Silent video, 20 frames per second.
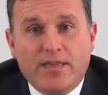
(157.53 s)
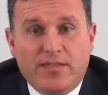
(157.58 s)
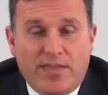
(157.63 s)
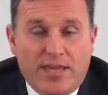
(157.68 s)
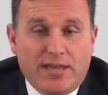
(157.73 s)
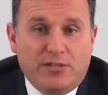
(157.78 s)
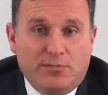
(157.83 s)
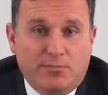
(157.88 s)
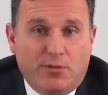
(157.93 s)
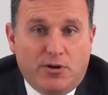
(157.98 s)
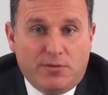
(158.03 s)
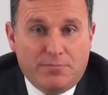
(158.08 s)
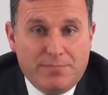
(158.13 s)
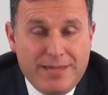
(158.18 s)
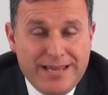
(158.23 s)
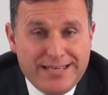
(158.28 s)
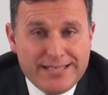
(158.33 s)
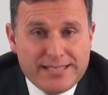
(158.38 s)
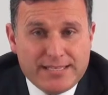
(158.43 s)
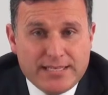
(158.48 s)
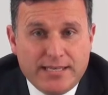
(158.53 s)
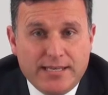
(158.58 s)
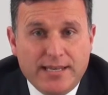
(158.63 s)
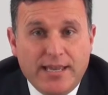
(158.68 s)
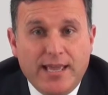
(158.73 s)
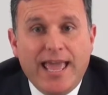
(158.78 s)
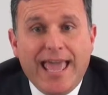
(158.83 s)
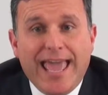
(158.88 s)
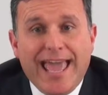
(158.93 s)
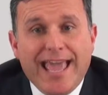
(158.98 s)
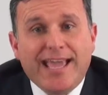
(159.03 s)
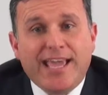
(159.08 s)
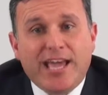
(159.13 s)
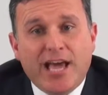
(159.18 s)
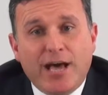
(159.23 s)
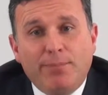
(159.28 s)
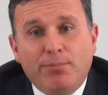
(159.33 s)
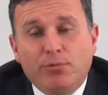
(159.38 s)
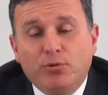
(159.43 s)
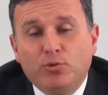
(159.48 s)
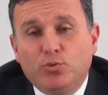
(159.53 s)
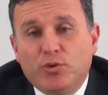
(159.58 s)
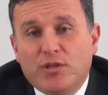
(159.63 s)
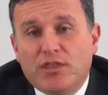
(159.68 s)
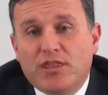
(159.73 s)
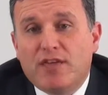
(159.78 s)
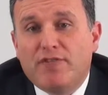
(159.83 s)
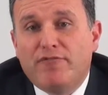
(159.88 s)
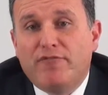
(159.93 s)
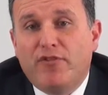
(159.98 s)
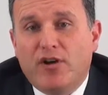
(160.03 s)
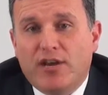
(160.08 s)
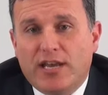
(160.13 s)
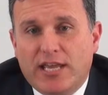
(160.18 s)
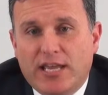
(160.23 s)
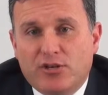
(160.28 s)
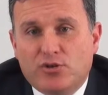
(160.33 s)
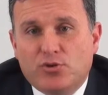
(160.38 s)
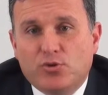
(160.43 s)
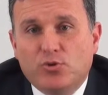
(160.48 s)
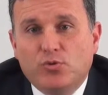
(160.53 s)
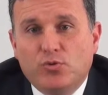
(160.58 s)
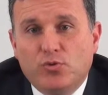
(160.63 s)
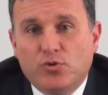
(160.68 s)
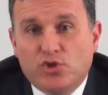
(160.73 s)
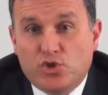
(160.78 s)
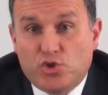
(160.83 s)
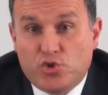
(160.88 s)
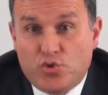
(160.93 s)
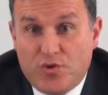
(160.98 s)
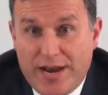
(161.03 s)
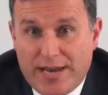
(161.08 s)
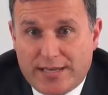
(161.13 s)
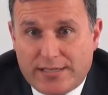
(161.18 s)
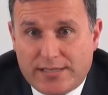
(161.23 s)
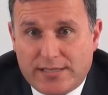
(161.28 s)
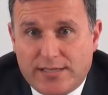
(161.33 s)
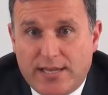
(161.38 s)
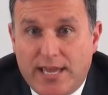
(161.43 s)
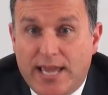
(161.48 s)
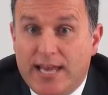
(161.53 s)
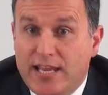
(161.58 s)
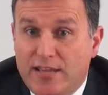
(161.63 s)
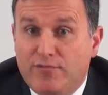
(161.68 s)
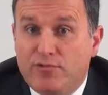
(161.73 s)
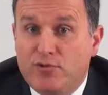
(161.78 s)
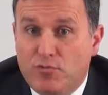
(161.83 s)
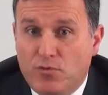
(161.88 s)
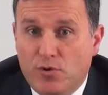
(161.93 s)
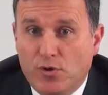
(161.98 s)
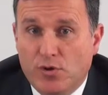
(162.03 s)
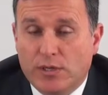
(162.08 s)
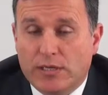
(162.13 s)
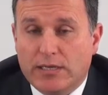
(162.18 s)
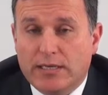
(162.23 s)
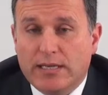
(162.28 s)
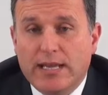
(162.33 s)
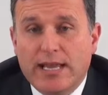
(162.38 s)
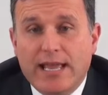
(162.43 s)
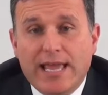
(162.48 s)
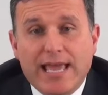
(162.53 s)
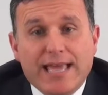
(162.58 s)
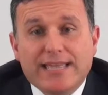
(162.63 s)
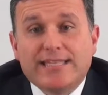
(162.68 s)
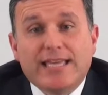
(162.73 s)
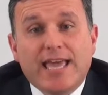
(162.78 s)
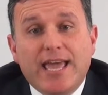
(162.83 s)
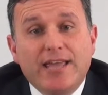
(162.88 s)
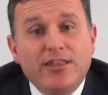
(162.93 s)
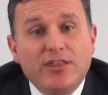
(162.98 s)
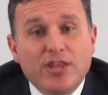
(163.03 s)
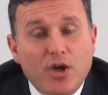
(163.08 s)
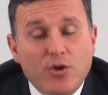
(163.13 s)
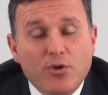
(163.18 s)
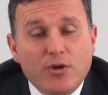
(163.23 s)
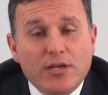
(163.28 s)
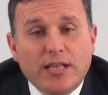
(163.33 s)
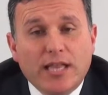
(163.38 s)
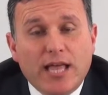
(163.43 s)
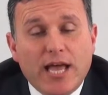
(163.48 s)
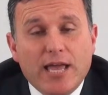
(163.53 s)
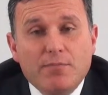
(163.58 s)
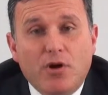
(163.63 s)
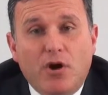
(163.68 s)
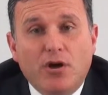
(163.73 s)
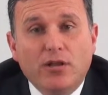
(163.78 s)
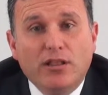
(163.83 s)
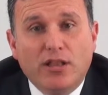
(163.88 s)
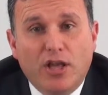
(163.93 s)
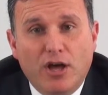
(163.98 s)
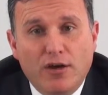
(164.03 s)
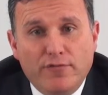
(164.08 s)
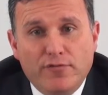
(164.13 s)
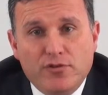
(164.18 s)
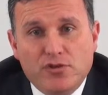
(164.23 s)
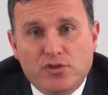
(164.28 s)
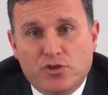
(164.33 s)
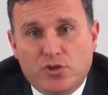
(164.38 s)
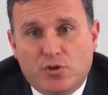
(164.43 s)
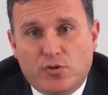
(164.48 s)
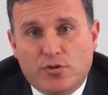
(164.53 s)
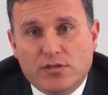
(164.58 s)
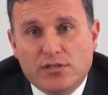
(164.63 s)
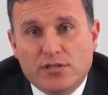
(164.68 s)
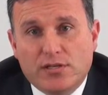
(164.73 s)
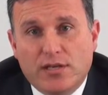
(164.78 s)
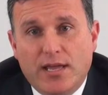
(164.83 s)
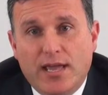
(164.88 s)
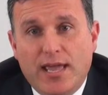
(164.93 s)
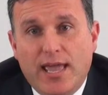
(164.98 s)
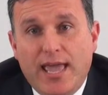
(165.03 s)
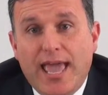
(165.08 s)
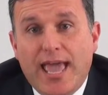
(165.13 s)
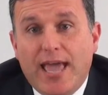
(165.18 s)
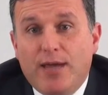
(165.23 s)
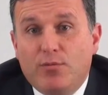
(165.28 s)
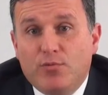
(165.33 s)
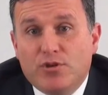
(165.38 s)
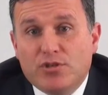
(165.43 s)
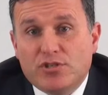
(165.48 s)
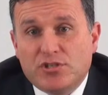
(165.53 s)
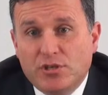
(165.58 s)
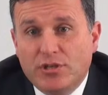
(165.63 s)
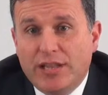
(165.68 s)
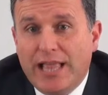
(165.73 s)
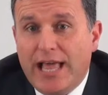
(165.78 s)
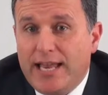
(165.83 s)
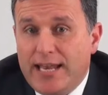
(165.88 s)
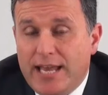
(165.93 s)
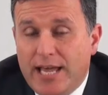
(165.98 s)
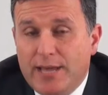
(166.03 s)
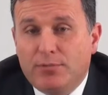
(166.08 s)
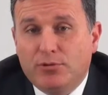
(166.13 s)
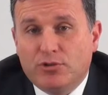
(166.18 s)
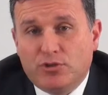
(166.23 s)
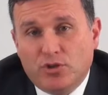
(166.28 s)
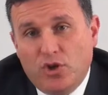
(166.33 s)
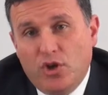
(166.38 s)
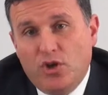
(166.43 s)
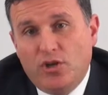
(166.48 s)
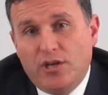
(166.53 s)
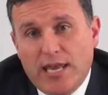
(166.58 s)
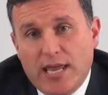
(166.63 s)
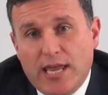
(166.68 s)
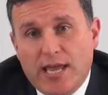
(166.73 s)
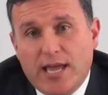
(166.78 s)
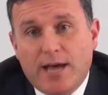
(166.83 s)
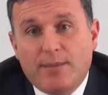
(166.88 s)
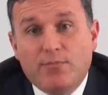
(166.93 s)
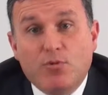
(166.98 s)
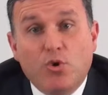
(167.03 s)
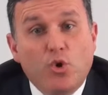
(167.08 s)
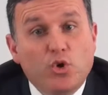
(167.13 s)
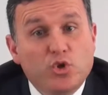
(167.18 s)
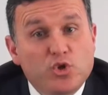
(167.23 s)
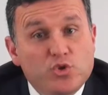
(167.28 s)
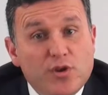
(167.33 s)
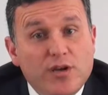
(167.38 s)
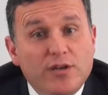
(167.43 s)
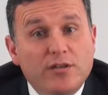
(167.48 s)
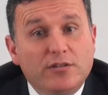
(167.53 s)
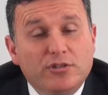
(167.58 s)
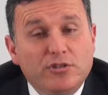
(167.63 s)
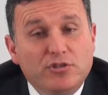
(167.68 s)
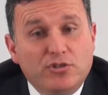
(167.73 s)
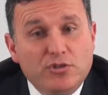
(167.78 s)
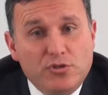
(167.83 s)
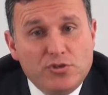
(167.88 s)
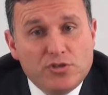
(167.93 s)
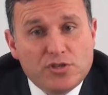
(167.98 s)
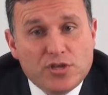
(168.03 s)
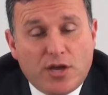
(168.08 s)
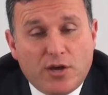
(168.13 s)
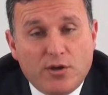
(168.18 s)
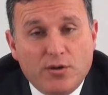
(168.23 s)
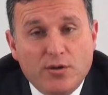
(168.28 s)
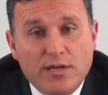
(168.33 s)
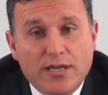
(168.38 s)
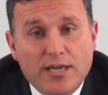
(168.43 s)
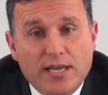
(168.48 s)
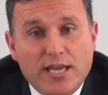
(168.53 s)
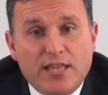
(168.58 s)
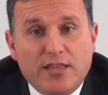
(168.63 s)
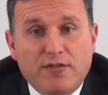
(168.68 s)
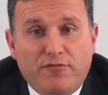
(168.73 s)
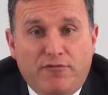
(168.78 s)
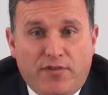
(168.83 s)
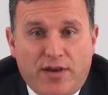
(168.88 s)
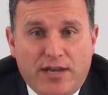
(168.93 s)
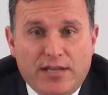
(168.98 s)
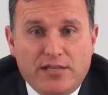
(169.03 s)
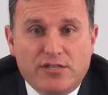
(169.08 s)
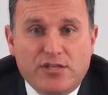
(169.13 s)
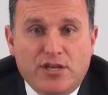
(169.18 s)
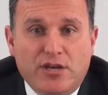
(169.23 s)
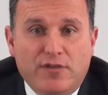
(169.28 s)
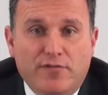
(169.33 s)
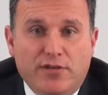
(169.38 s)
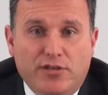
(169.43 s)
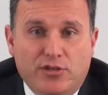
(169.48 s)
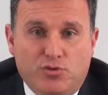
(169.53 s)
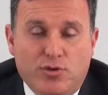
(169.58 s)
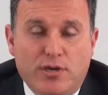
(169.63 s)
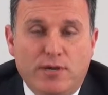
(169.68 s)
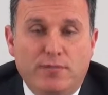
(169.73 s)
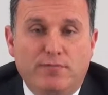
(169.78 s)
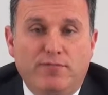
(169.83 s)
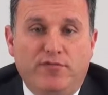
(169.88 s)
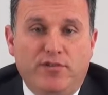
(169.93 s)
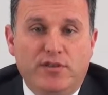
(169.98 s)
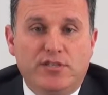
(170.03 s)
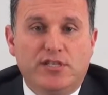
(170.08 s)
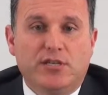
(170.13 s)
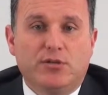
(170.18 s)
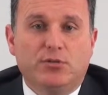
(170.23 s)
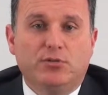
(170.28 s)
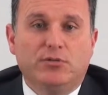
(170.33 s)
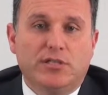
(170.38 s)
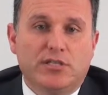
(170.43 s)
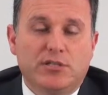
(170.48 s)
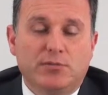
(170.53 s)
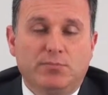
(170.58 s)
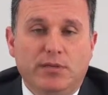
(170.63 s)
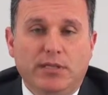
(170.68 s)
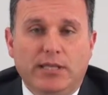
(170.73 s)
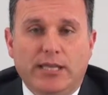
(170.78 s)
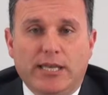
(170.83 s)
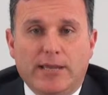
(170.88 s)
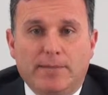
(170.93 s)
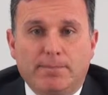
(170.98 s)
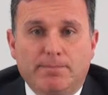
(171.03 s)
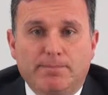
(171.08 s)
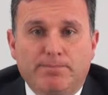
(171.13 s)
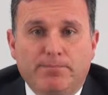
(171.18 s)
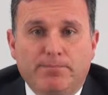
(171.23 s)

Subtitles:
thanks to modern medicine, and coupled with their financial stress and even ruin, as they had no claim on life insurance and were still unable to earn an income or struggled to do so in the face of extreme physical disability.